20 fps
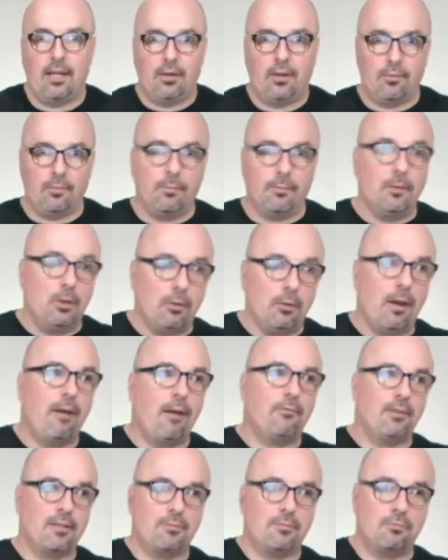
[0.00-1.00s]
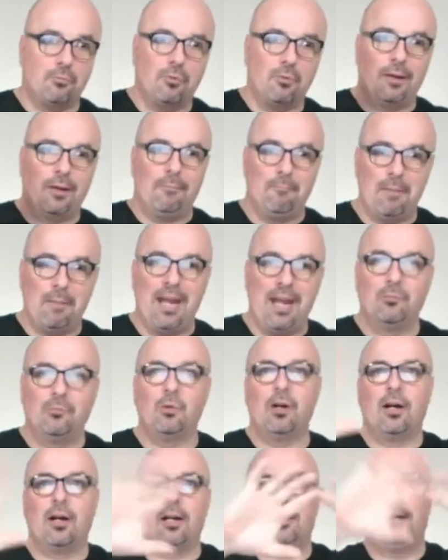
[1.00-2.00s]
You, you have this one, main
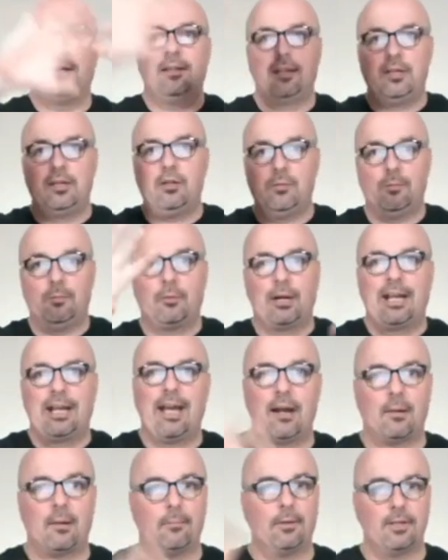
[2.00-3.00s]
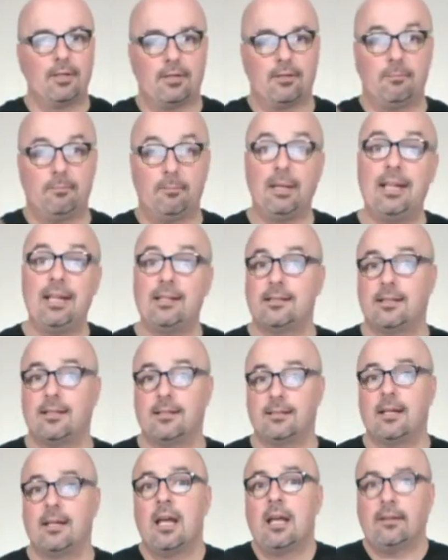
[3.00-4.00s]
one, and then you break out a bunch of
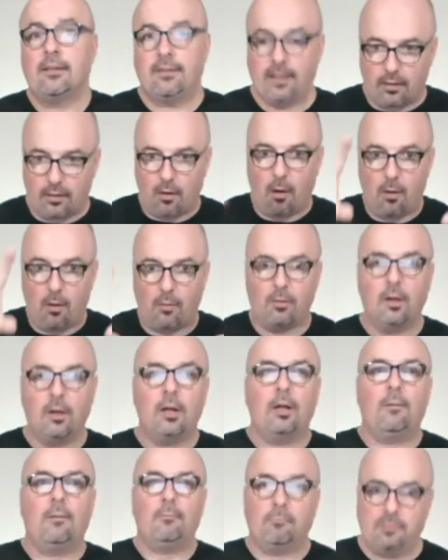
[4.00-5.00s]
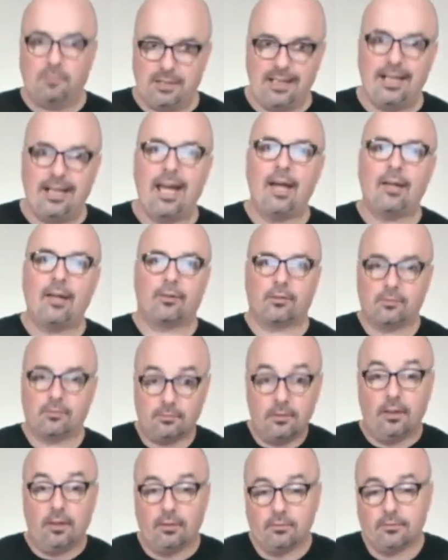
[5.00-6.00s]
pieces that all together,
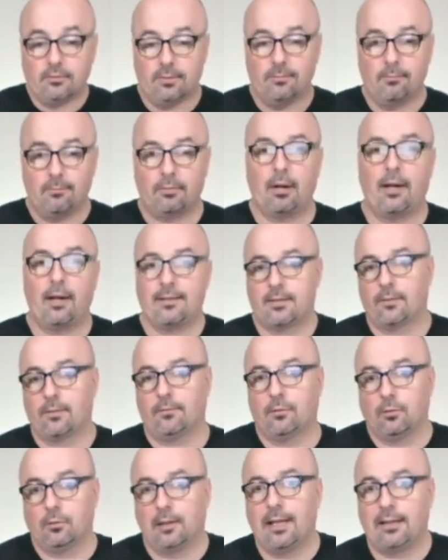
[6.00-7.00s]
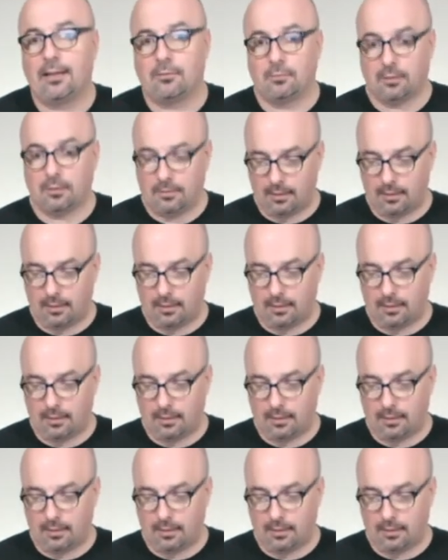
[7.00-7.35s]
you know, comprise the full length one,